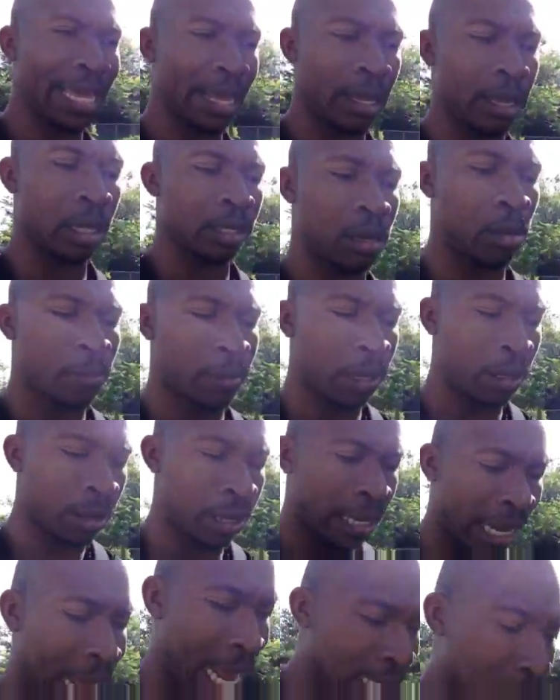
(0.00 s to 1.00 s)

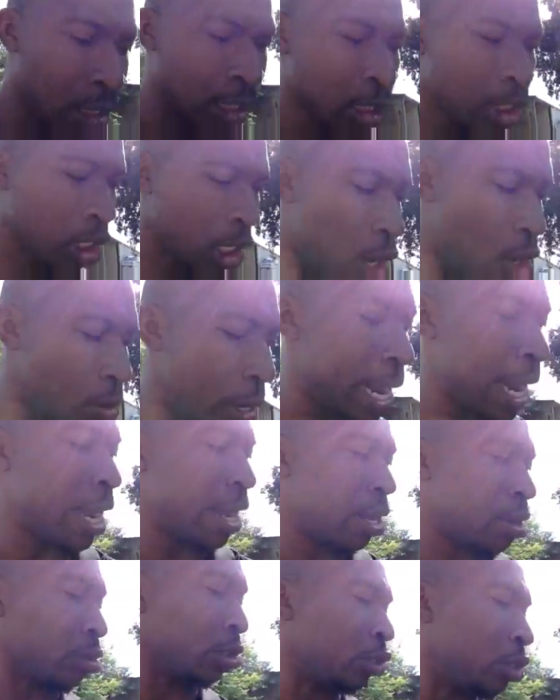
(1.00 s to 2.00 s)
It has to slow
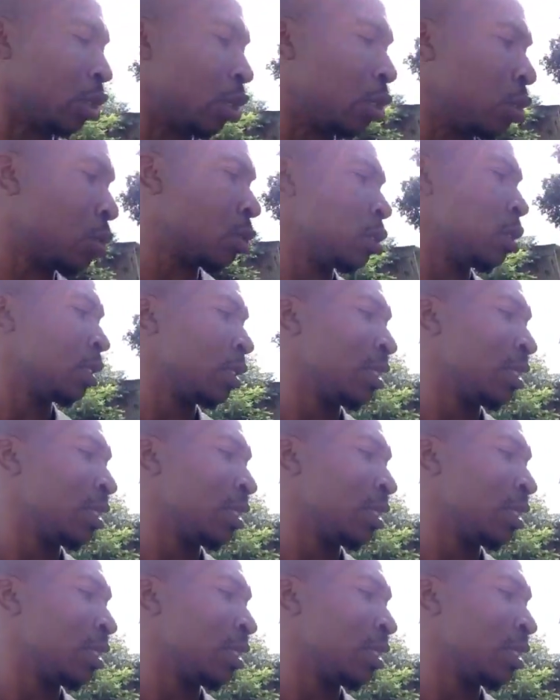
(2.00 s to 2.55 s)
down, you know.